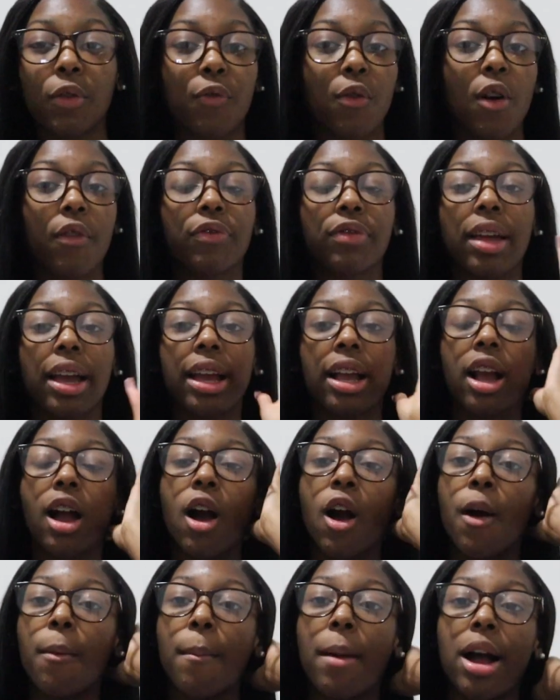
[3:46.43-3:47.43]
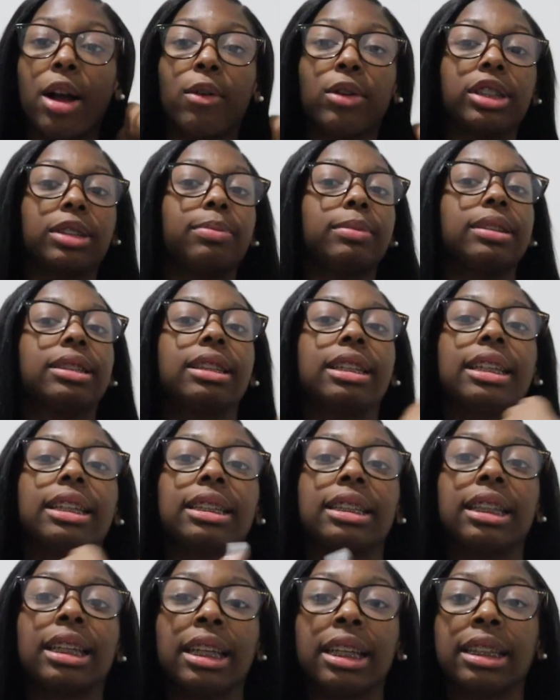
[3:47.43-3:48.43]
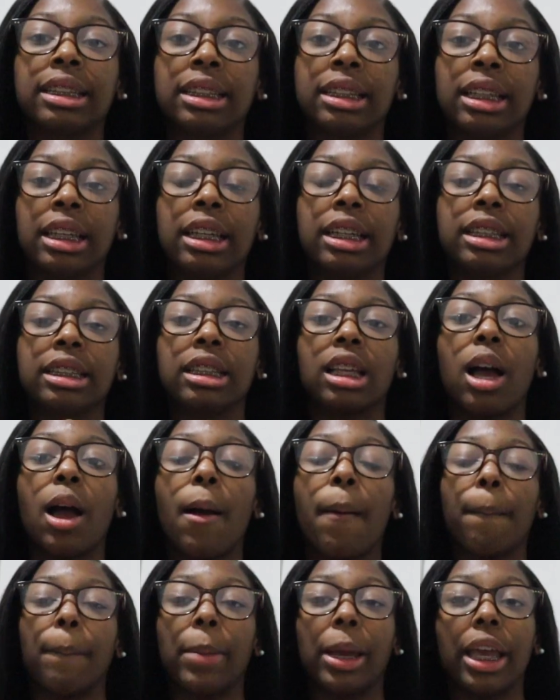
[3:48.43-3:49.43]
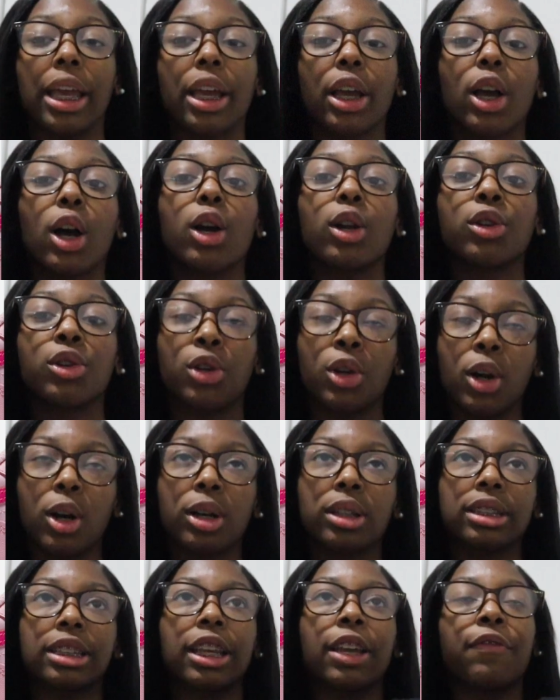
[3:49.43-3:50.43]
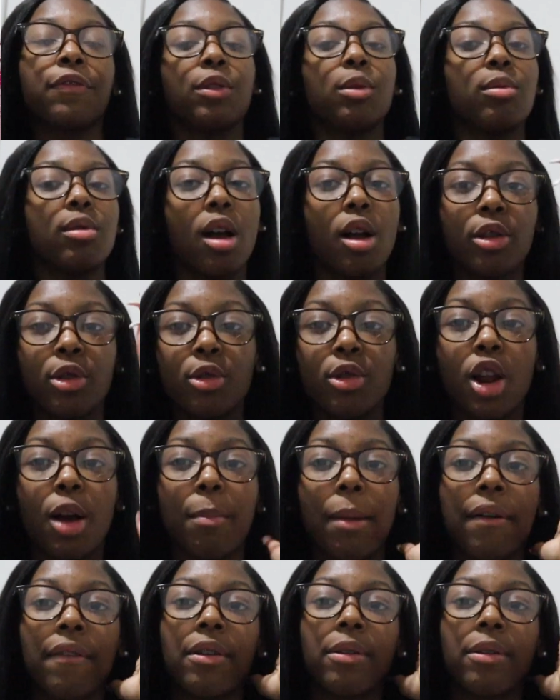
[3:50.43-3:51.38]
the fourth thing on my Christmas list is these pink Dunks. If you know, you know my